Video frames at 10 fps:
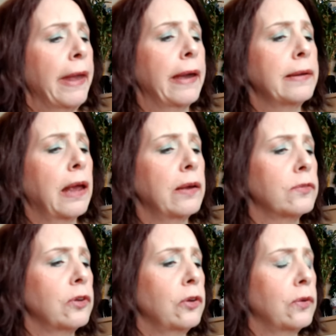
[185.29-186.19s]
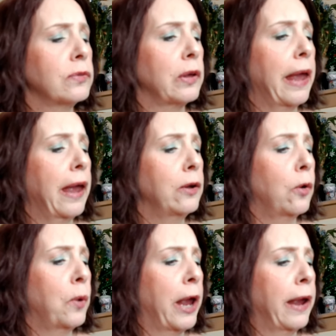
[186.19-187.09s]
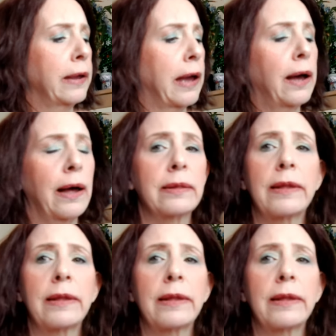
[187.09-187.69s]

And I also use the AOA uh,